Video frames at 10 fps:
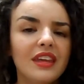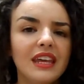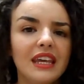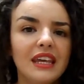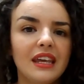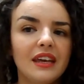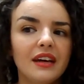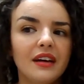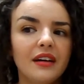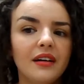the
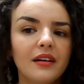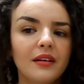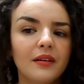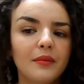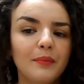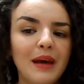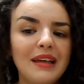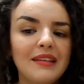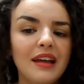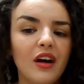
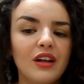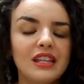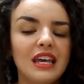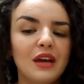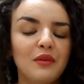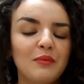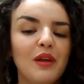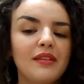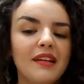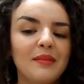basic idea with
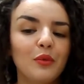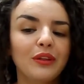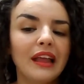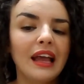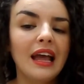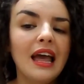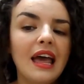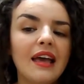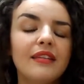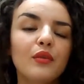plus size modelling
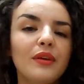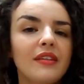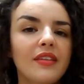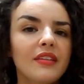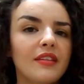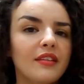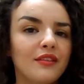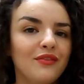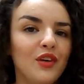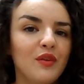is always something that's
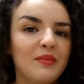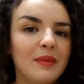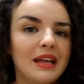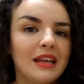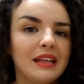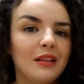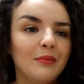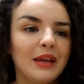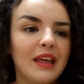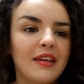confused me a little,
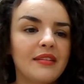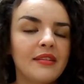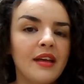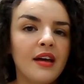because